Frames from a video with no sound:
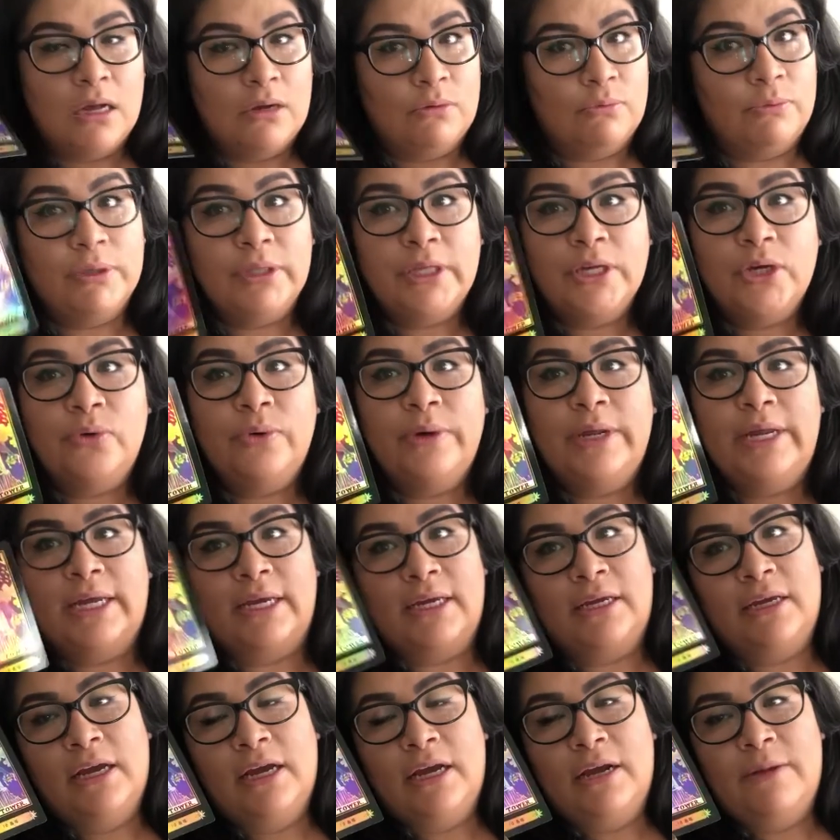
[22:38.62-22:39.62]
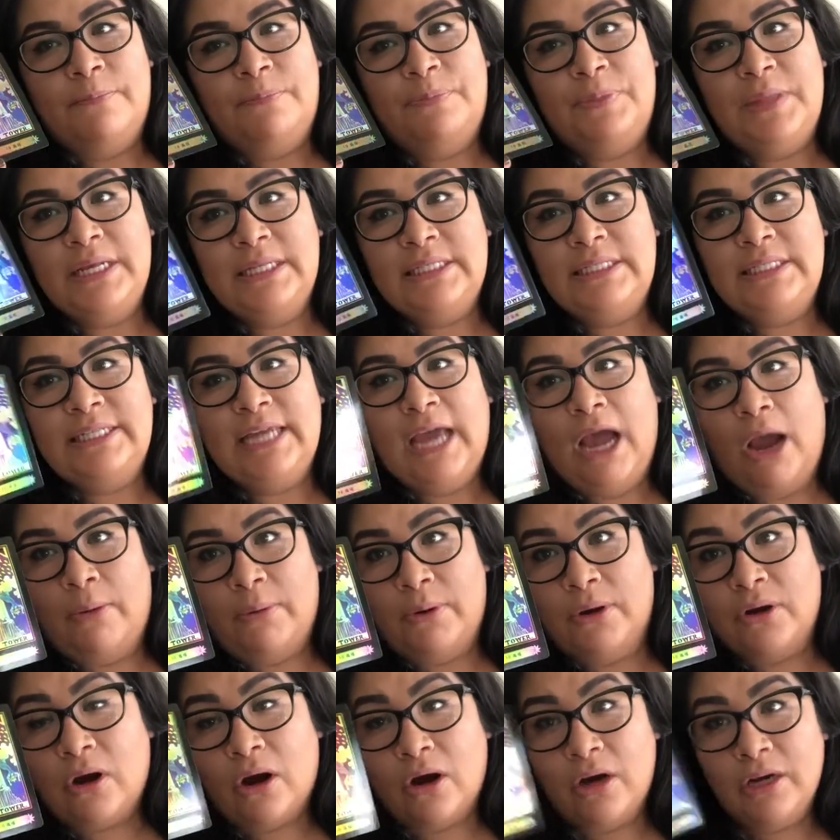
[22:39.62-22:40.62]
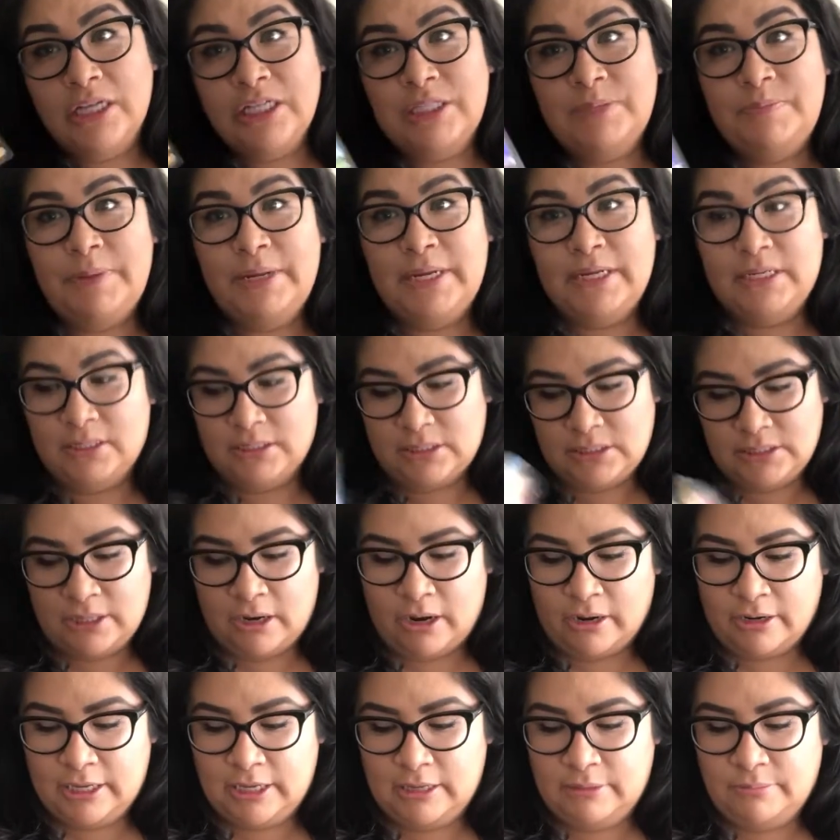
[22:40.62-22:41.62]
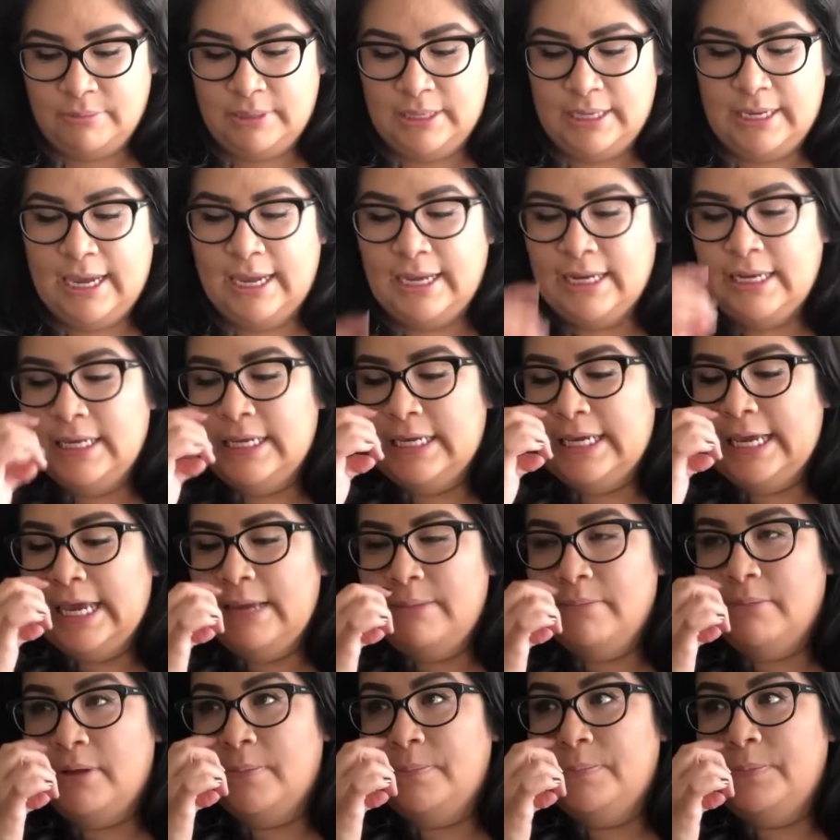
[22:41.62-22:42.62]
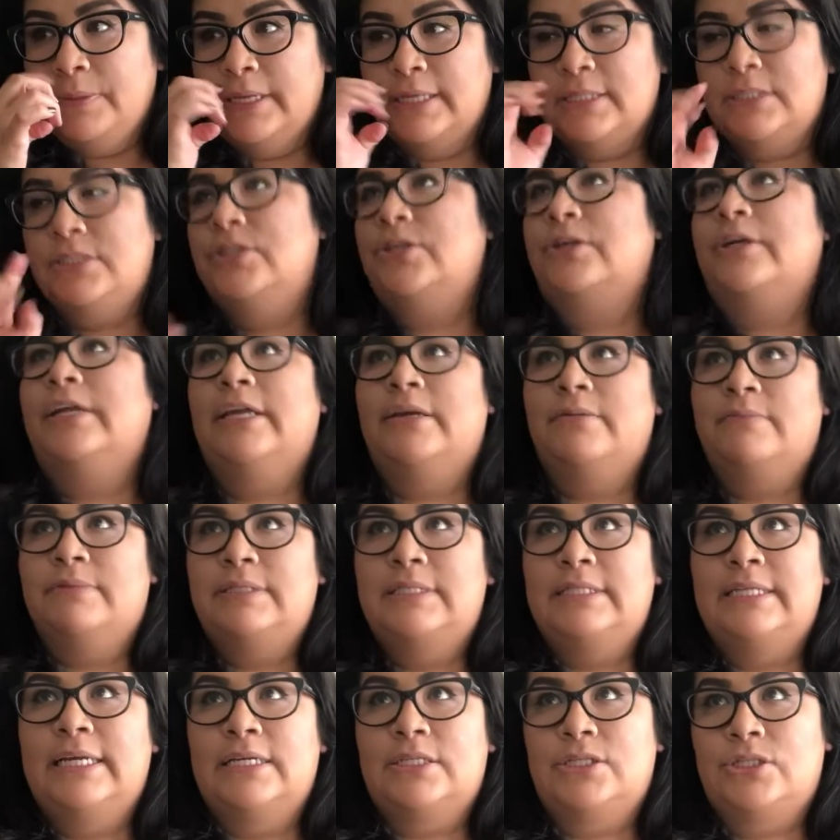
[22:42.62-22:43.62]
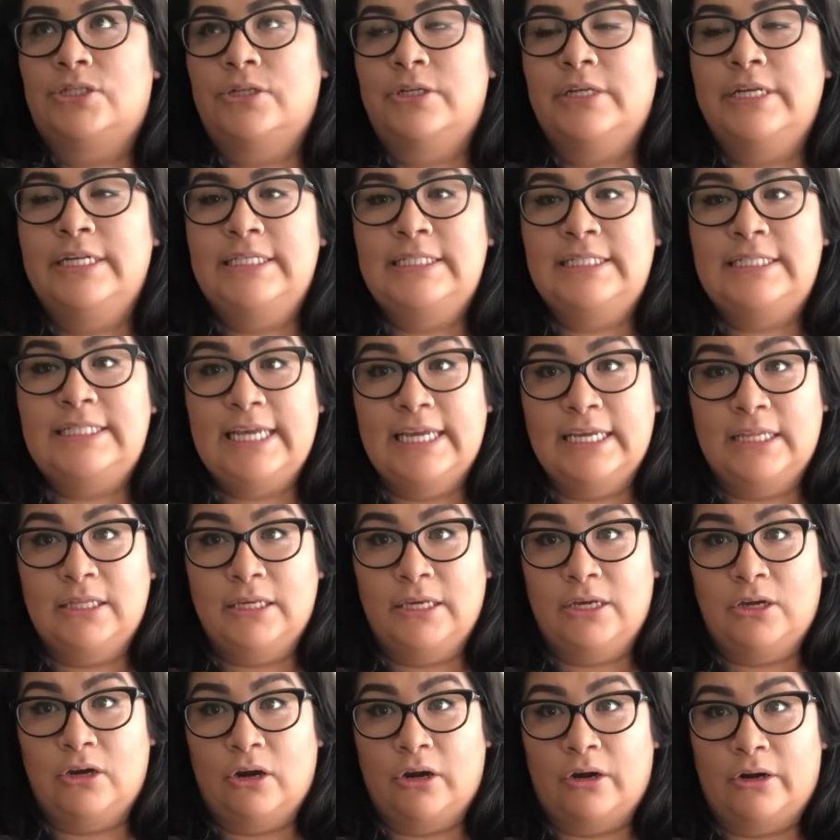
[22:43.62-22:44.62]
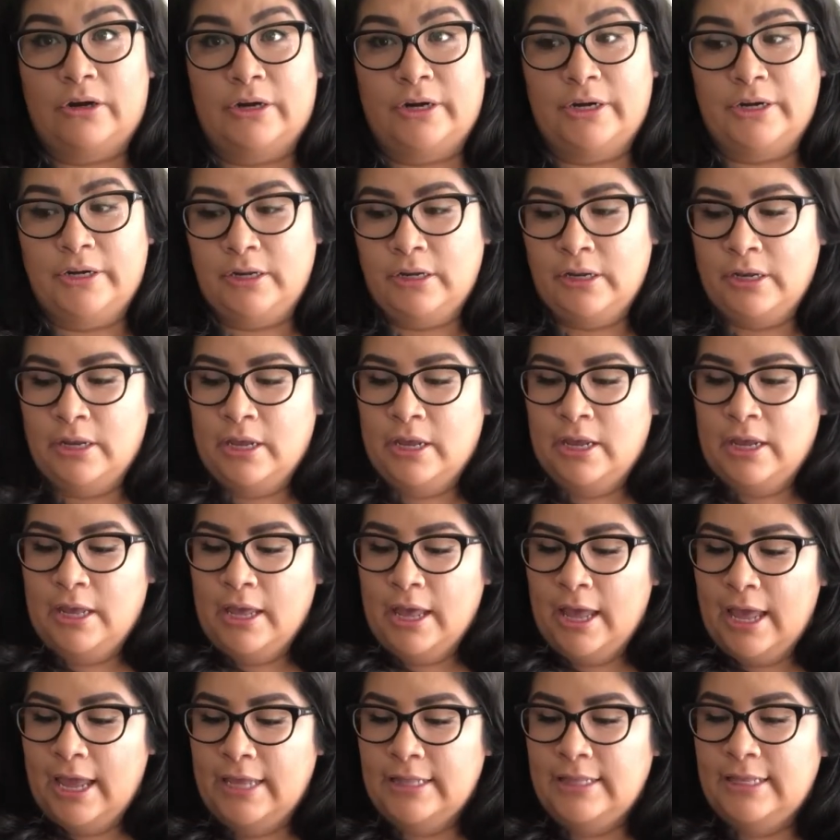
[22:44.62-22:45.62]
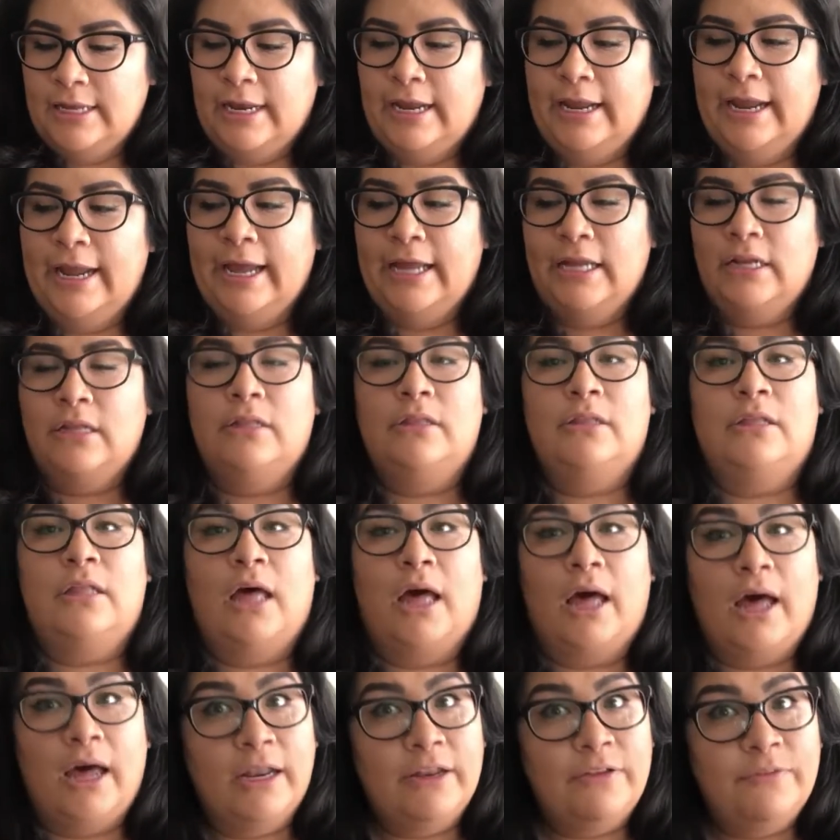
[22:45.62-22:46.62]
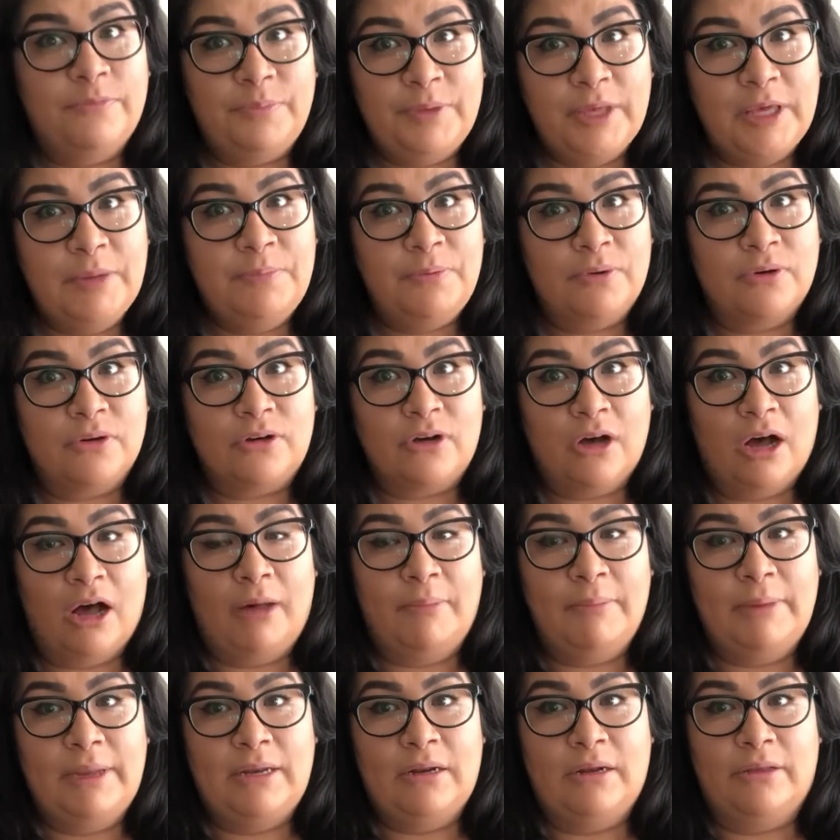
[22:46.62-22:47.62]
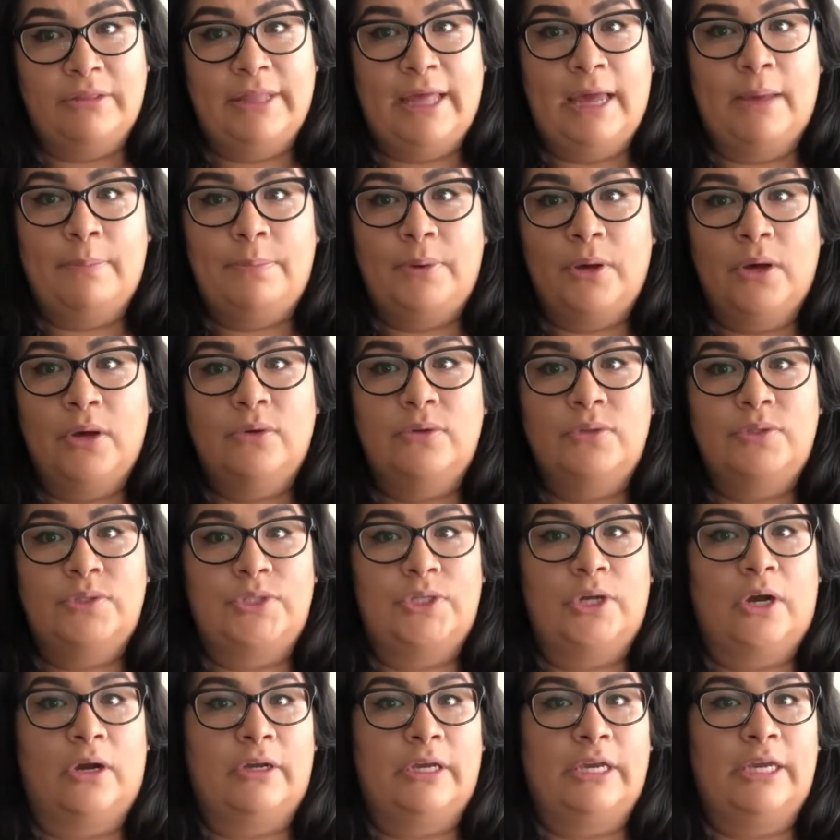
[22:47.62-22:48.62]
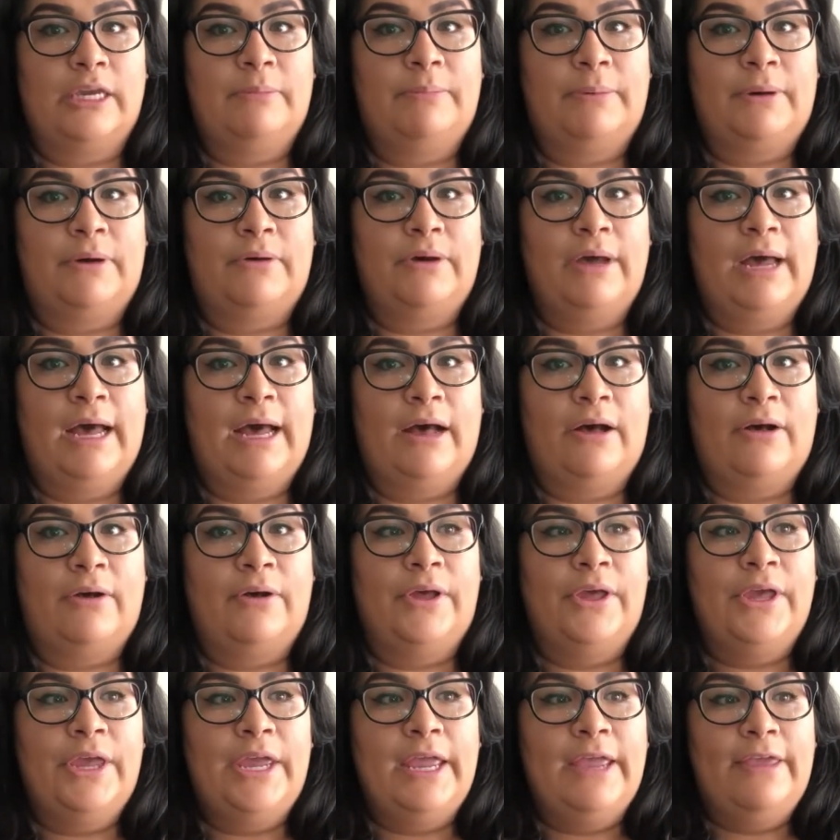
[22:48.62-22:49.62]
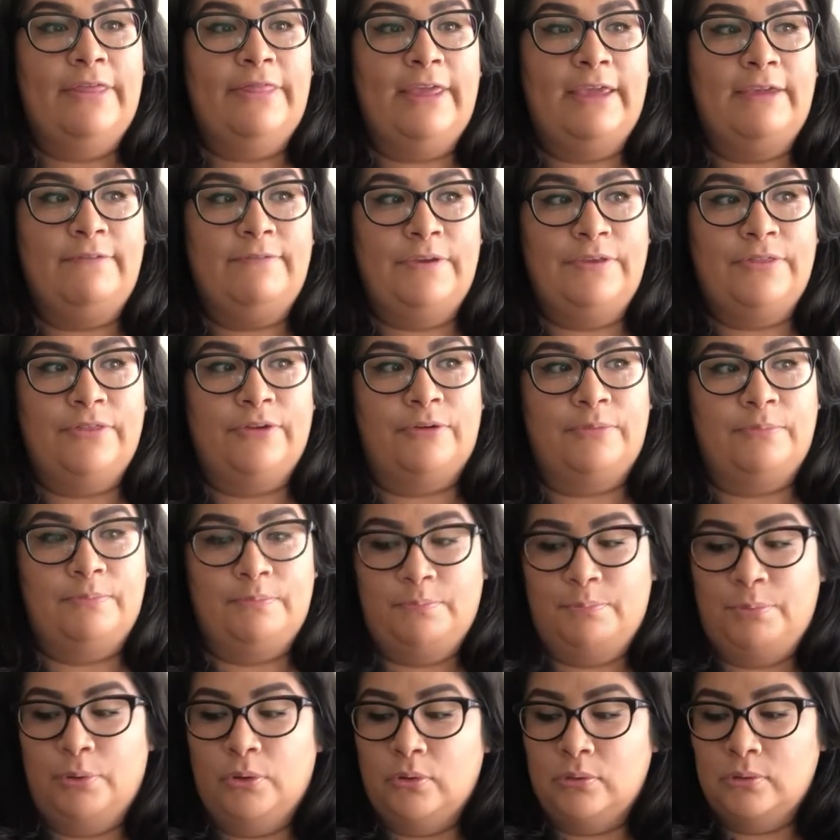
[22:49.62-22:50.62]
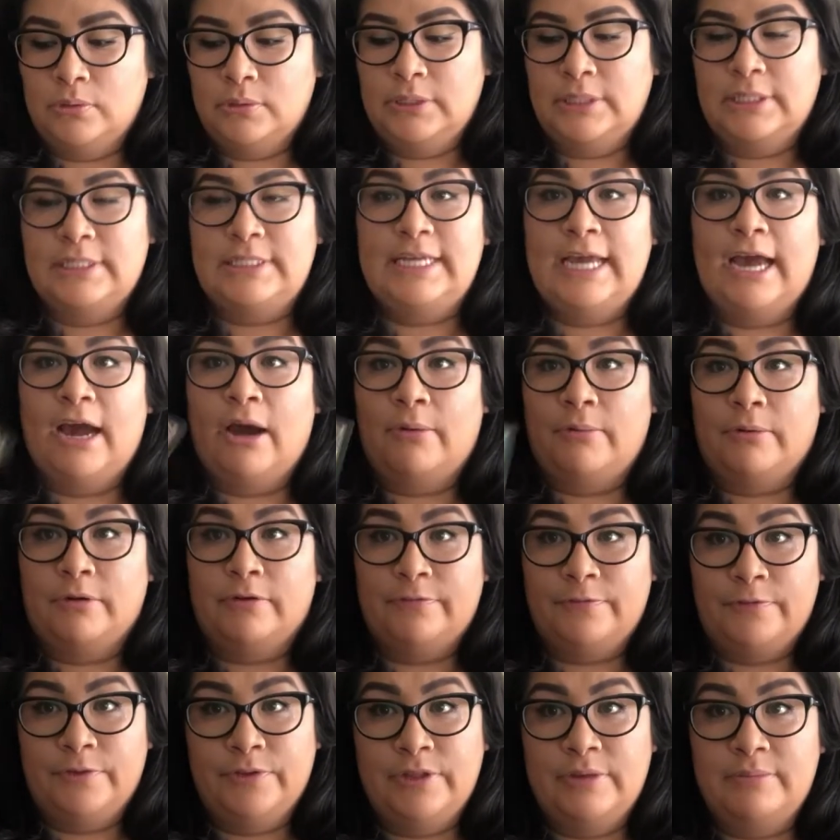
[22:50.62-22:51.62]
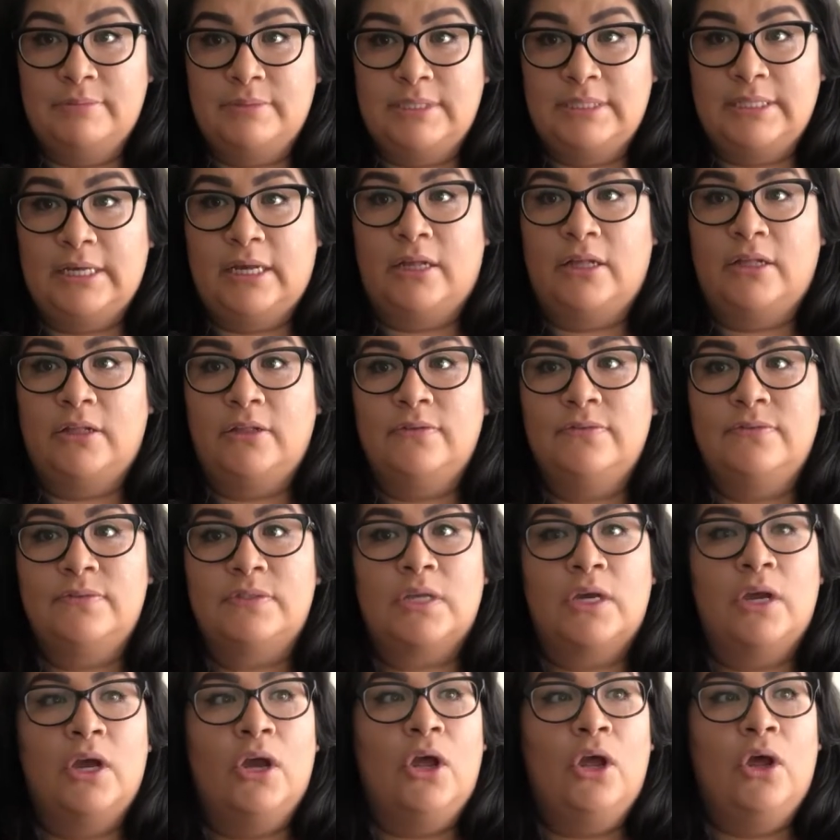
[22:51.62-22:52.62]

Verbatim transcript: Really quick, this tower card has been stalking me and it came up yesterday. It was yesterday's daily card. And then I had a lot of people comment on that post talking about how they've either pulled the tower for themselves